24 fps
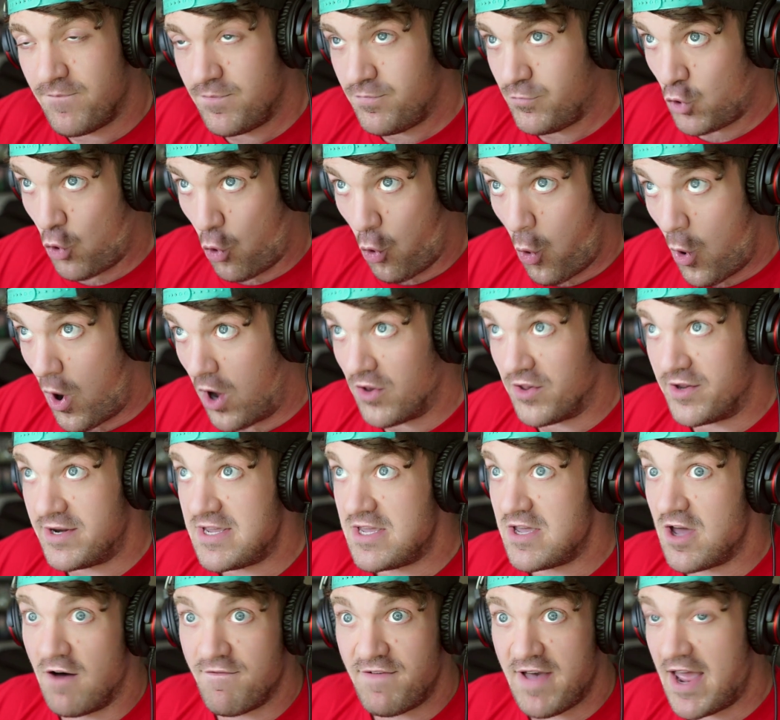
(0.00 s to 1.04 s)

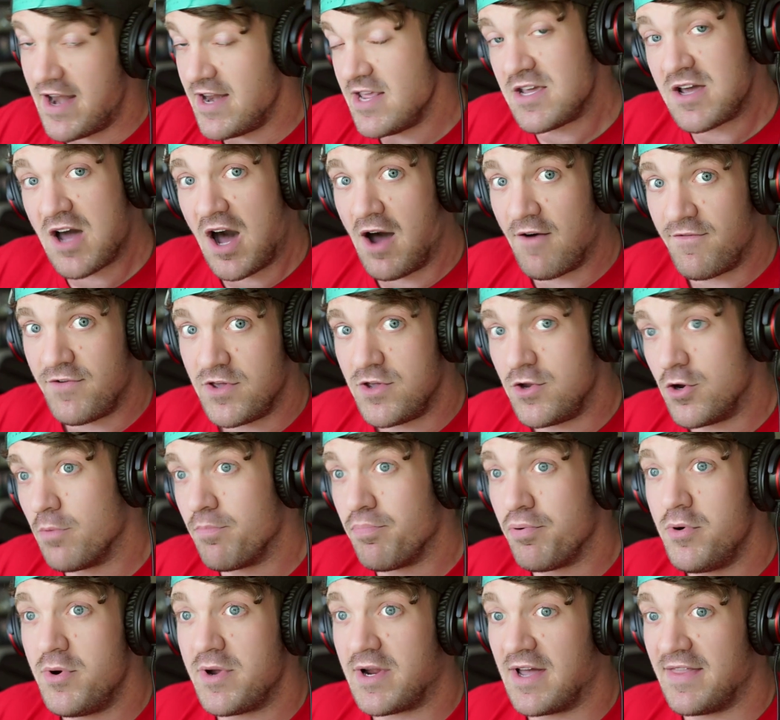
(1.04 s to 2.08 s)
quality of any coffee you're
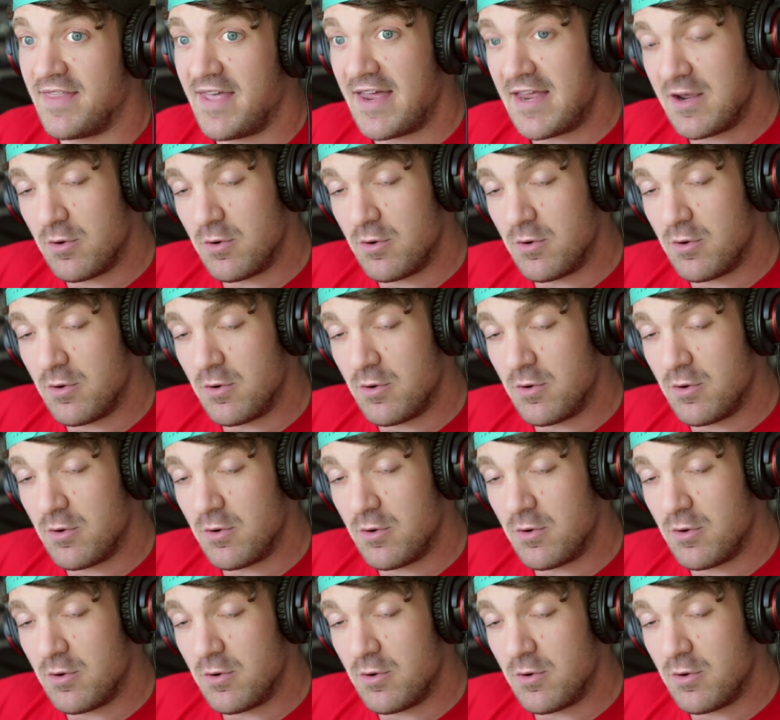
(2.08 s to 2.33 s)
brewing on that.